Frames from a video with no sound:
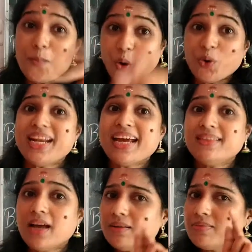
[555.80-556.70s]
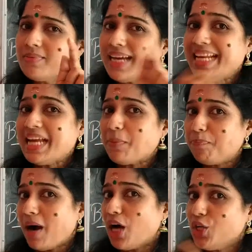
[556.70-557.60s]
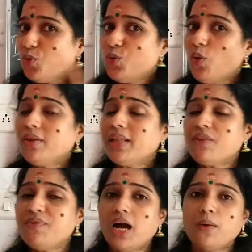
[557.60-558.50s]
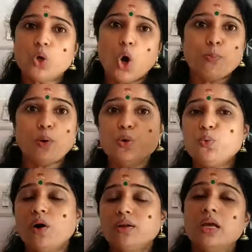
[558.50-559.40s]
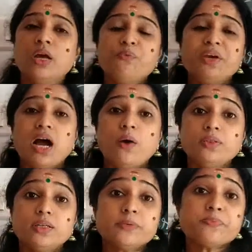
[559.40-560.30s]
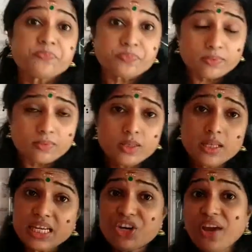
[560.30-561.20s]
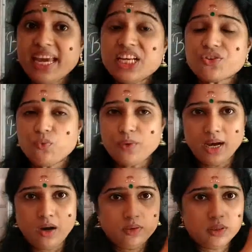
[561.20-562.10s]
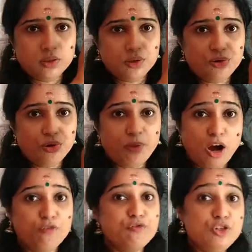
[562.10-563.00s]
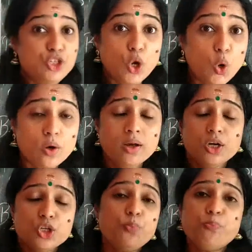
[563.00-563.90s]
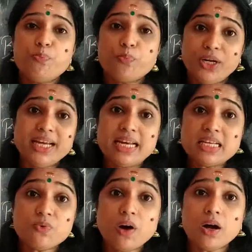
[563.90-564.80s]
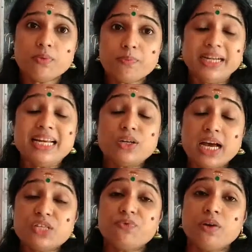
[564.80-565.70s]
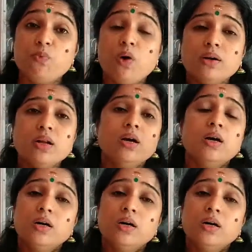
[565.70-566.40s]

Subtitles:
protect the inner part. You know that we have compound wall, we have the gate, we have the powerful door to protect us what? Protect us from what?